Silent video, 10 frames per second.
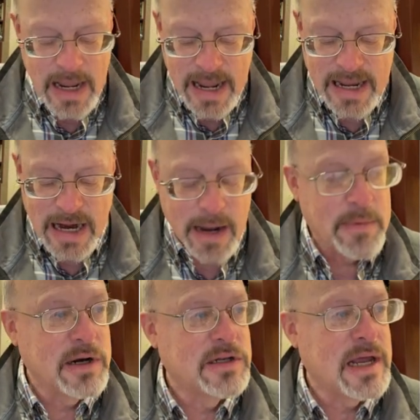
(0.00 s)
And I'm
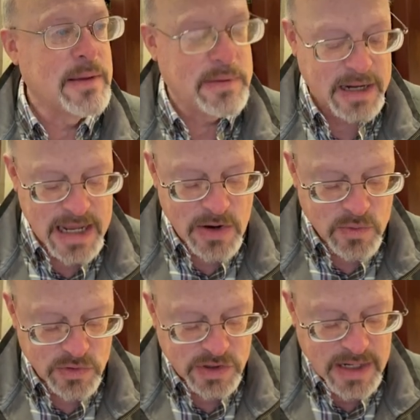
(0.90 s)
going to type in
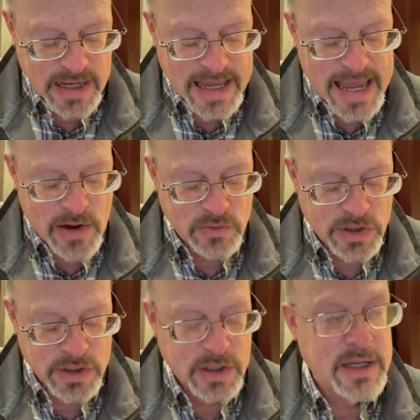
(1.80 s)
equals count